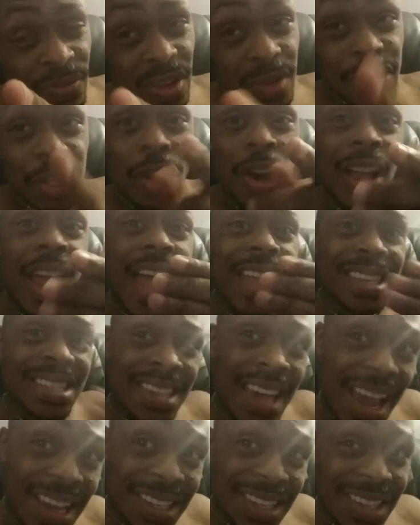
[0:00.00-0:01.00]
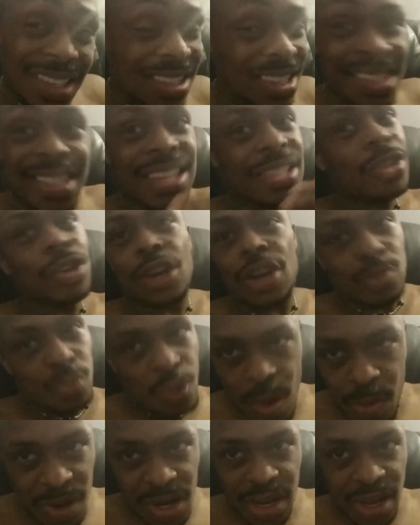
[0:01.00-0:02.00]
If she already had sex, she's just a good
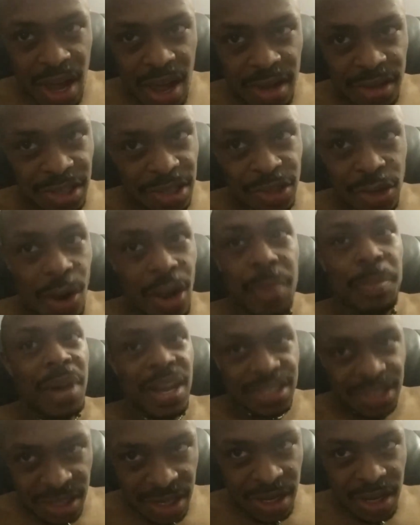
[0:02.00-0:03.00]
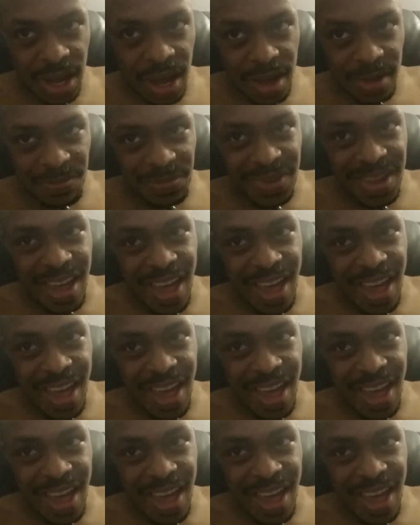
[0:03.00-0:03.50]
woman, okay? She's already busted, okay?